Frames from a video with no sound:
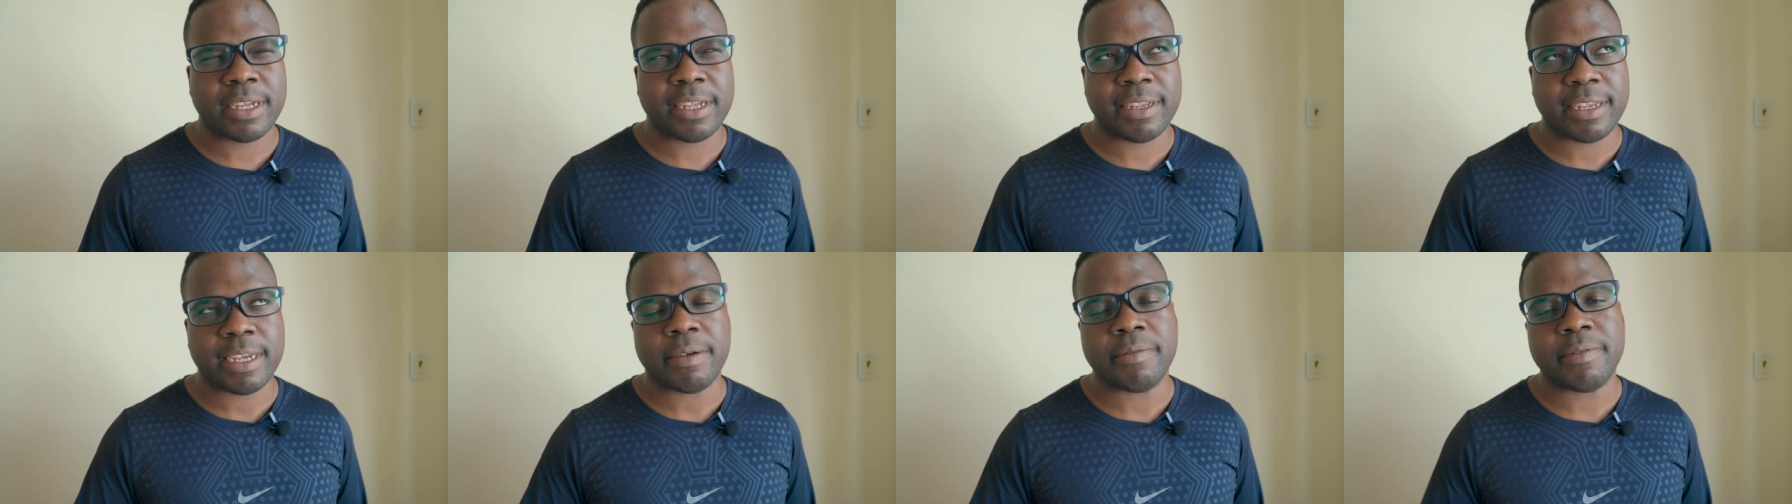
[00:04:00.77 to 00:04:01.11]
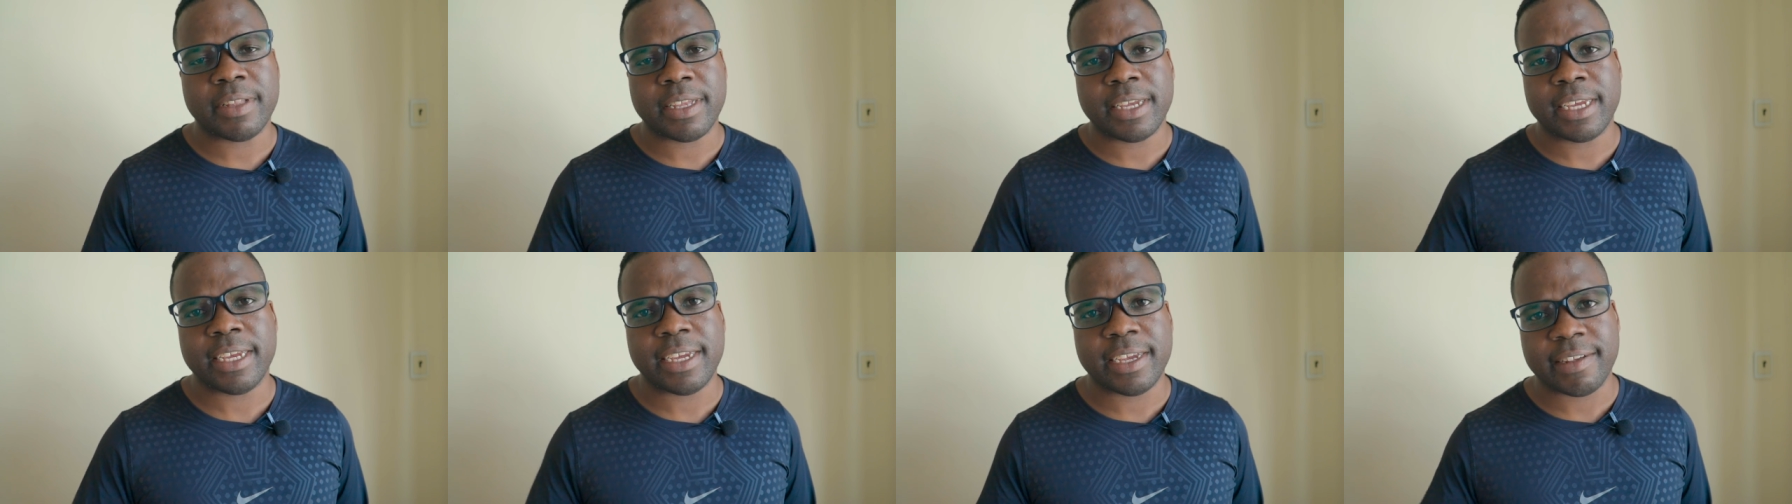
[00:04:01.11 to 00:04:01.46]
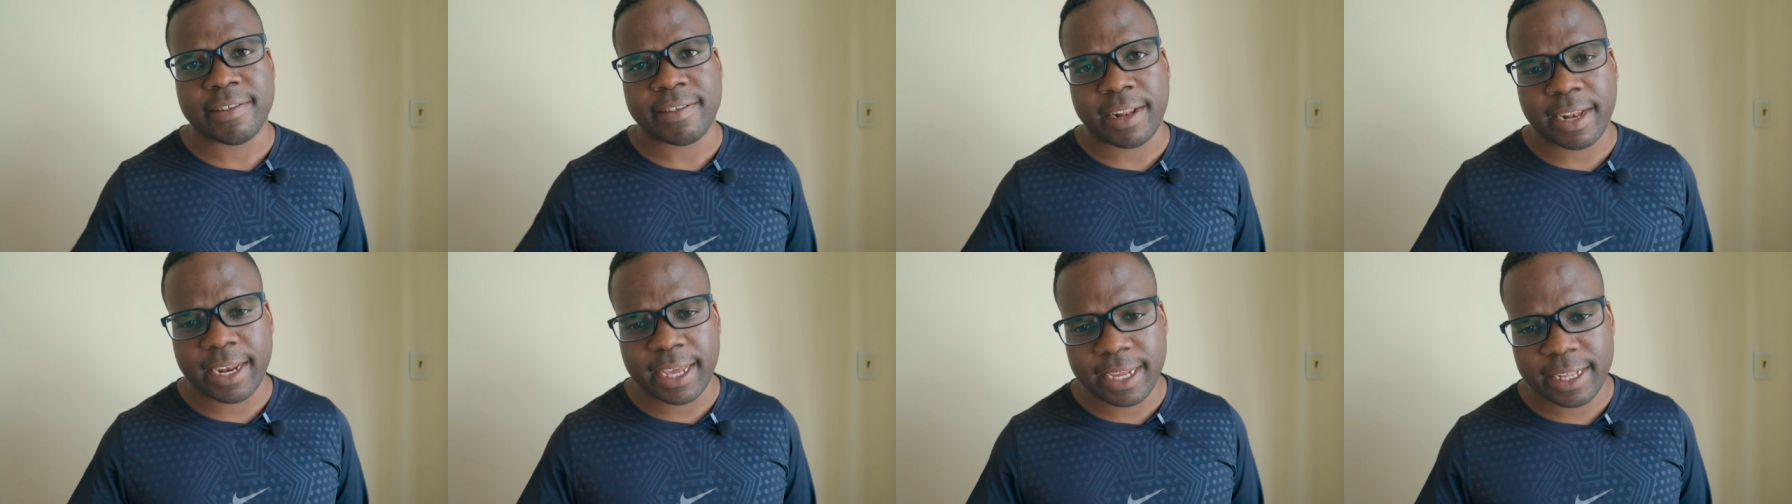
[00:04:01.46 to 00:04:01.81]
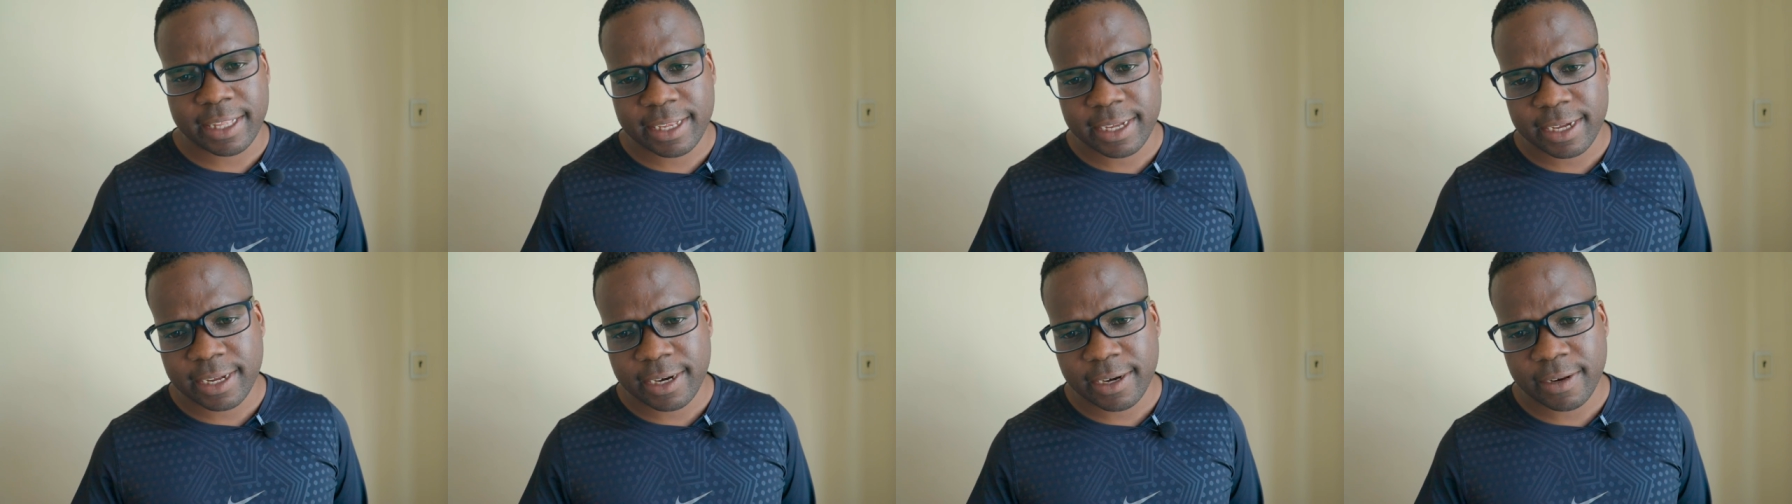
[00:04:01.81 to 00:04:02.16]
70 years
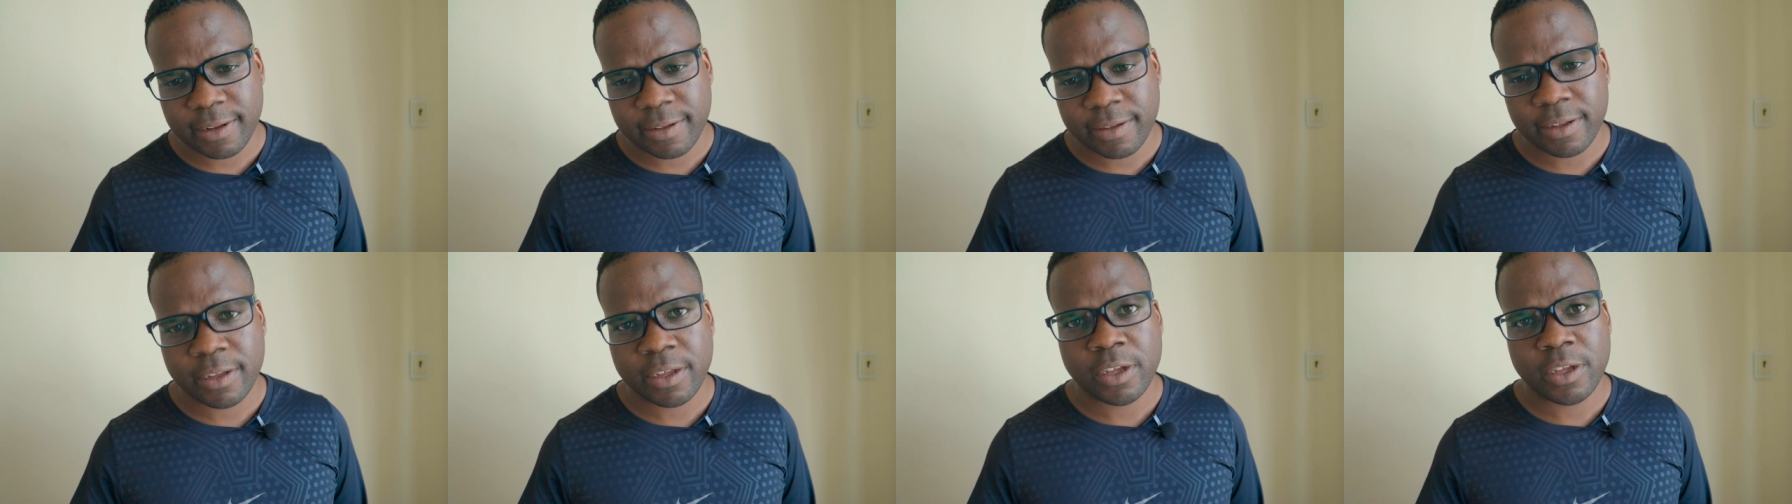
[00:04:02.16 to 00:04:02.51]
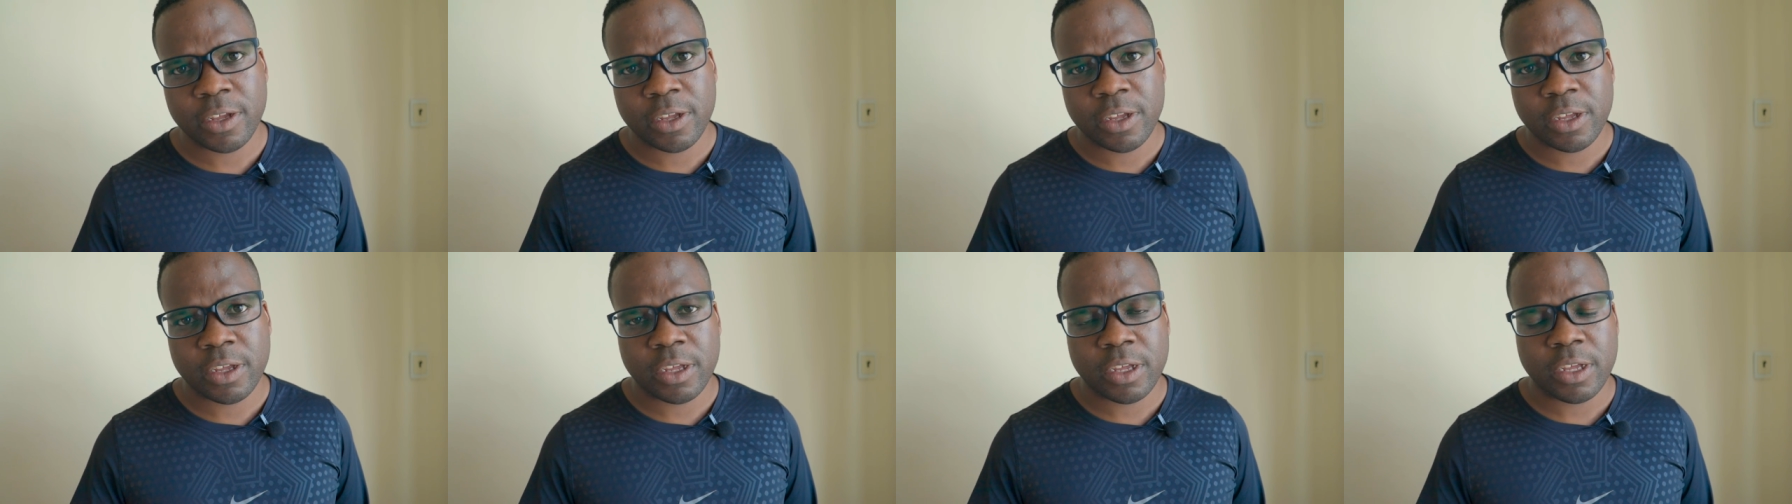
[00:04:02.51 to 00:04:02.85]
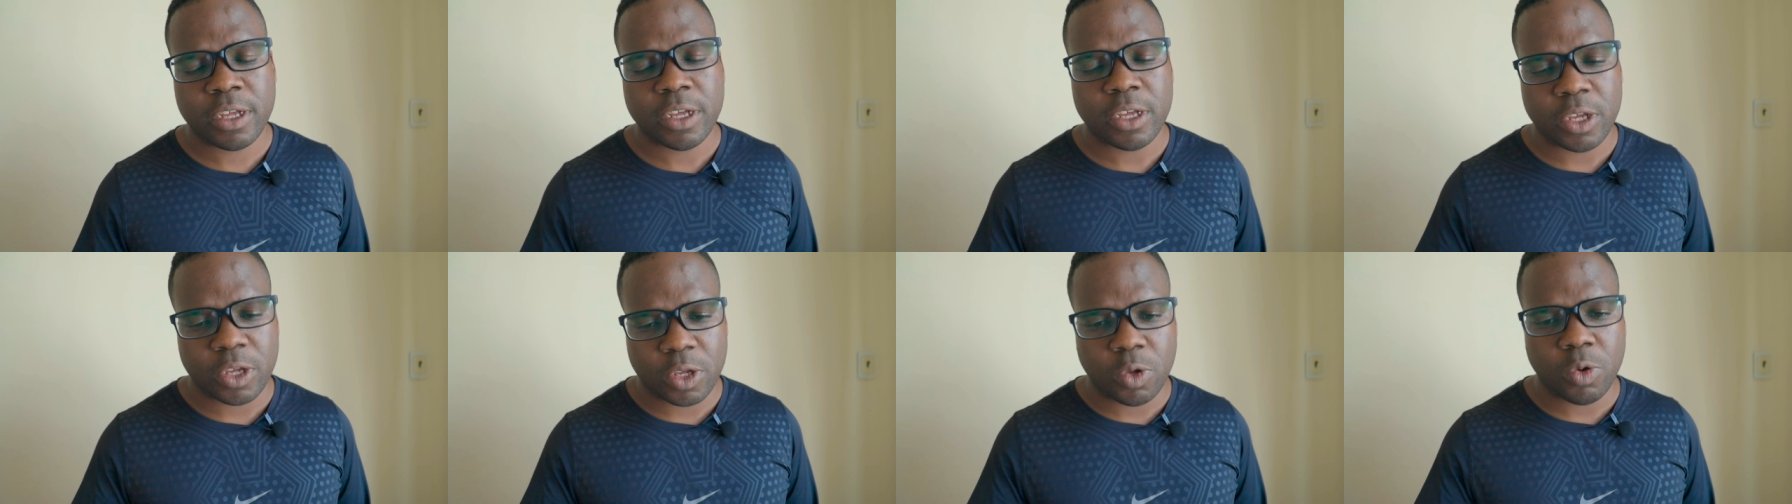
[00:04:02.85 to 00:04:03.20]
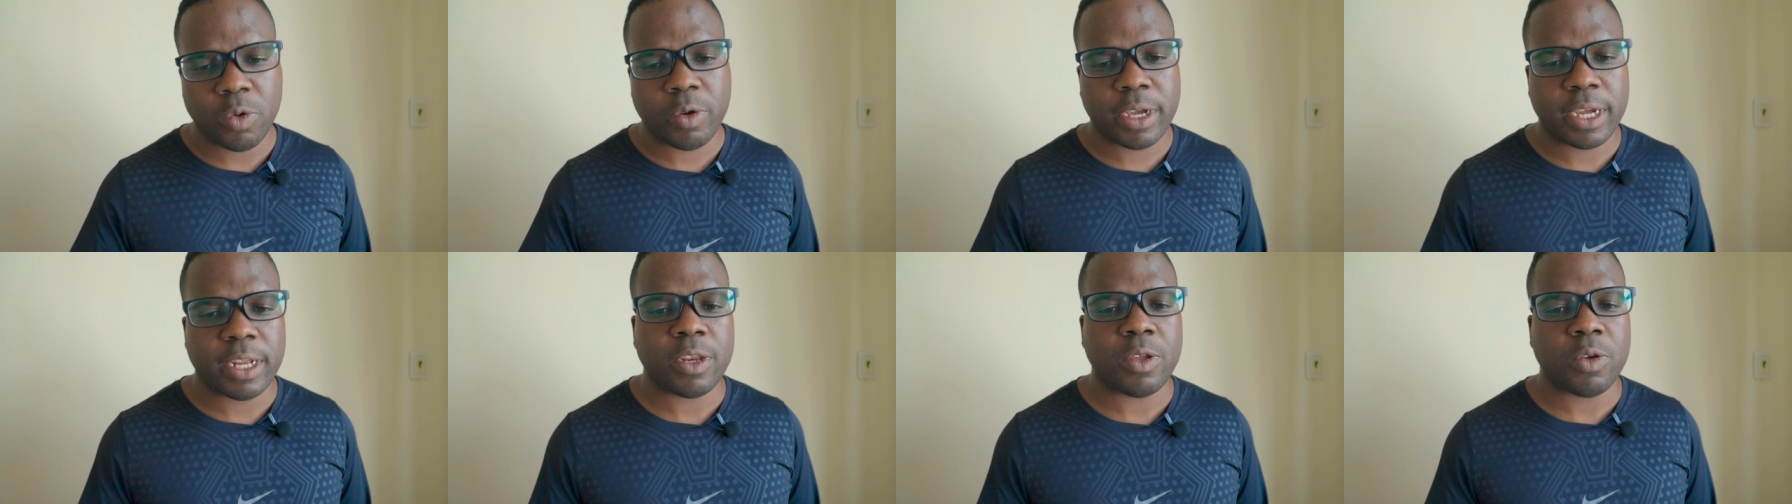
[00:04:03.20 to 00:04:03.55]
later,
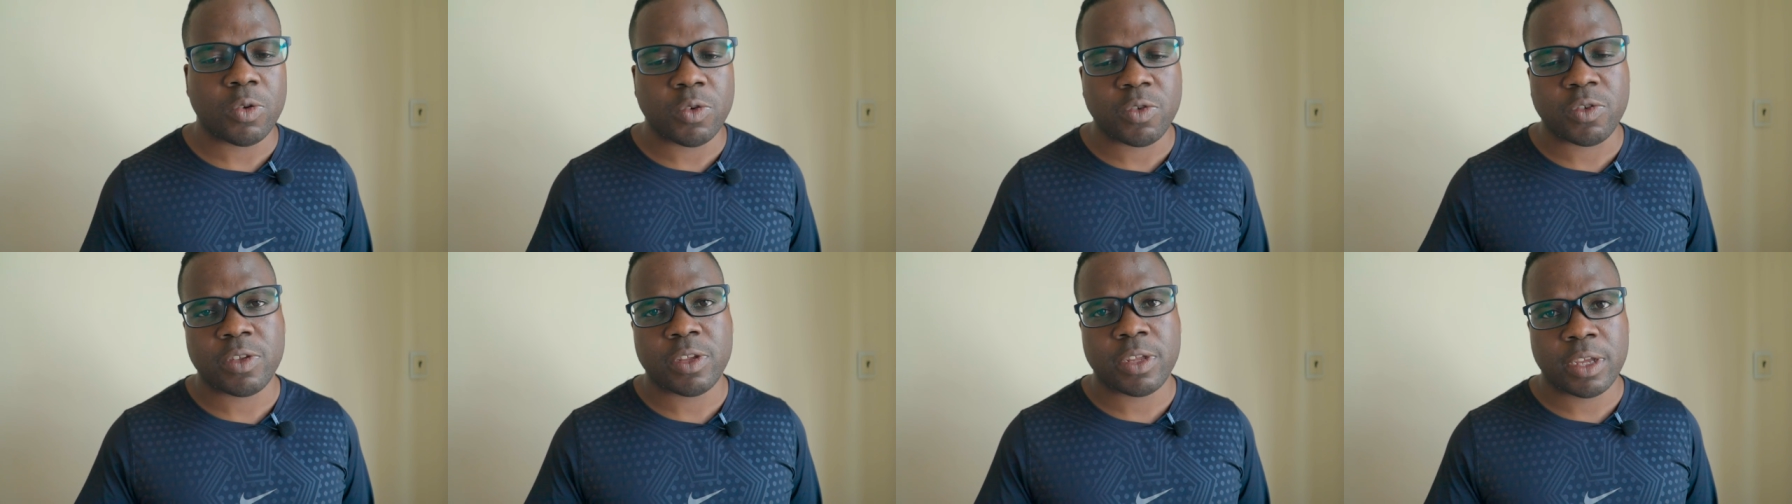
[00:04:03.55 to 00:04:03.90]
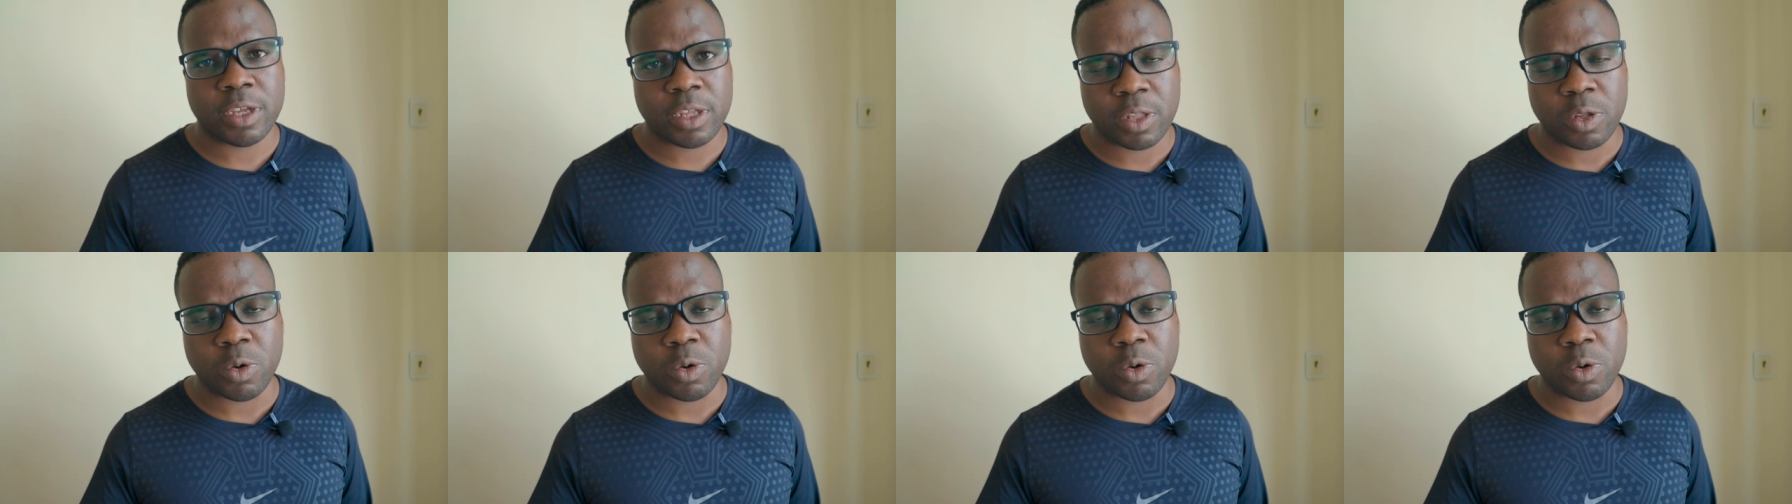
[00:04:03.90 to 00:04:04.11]
you can use